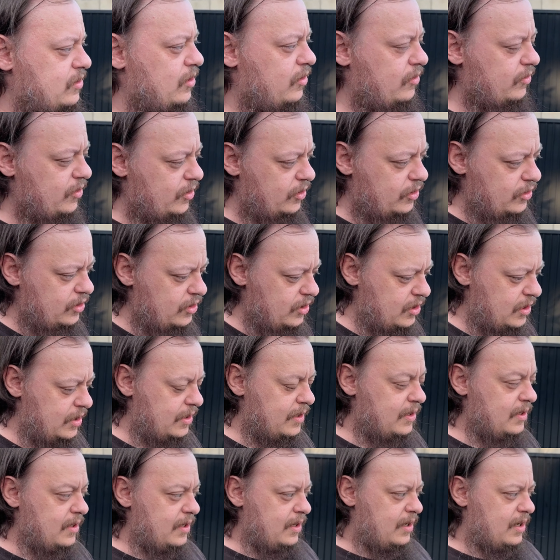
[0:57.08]
owner
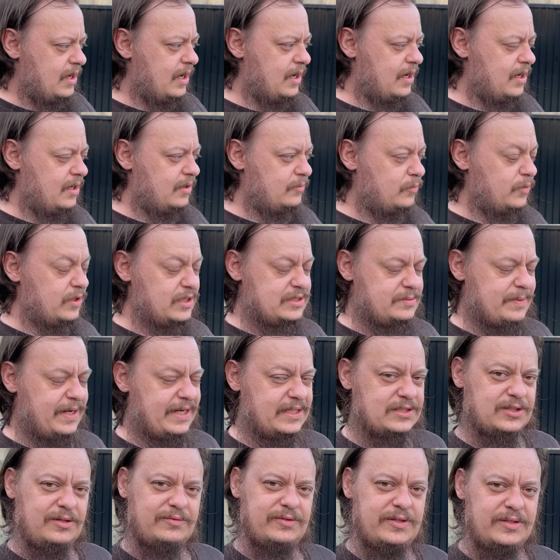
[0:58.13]
uh, was my
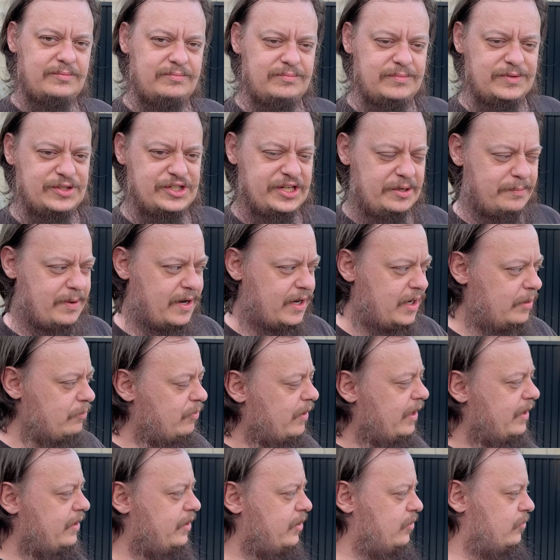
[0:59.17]
ex-girlfriend. She bought it
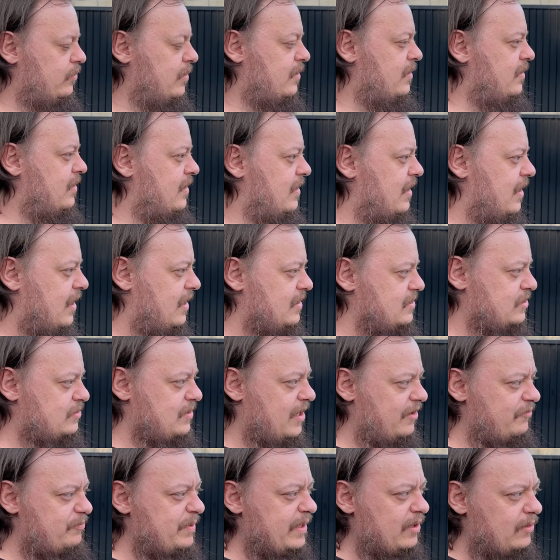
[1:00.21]
brand new. Uh, so
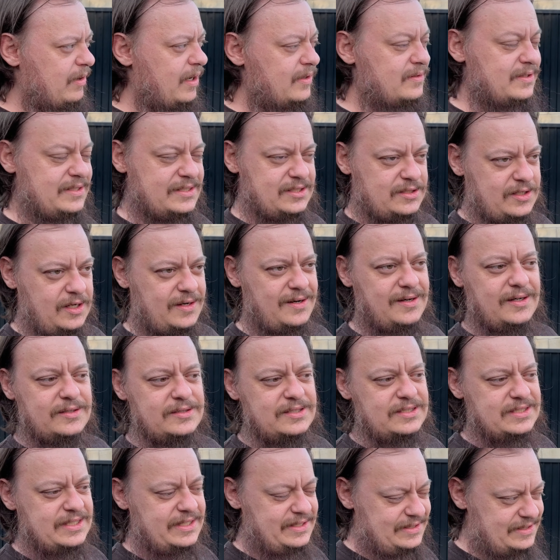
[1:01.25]
I've been around this car
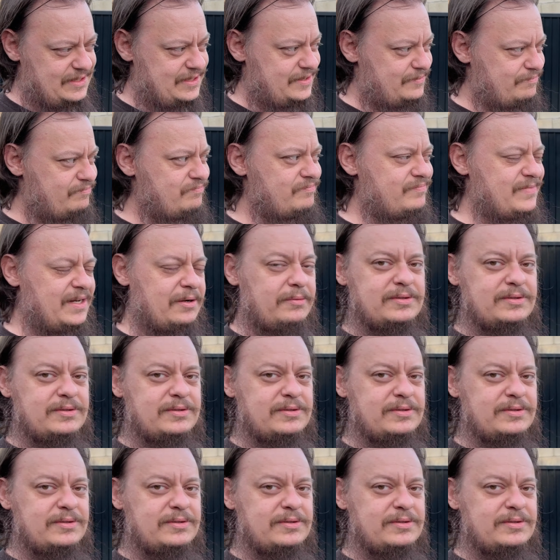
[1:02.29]
since it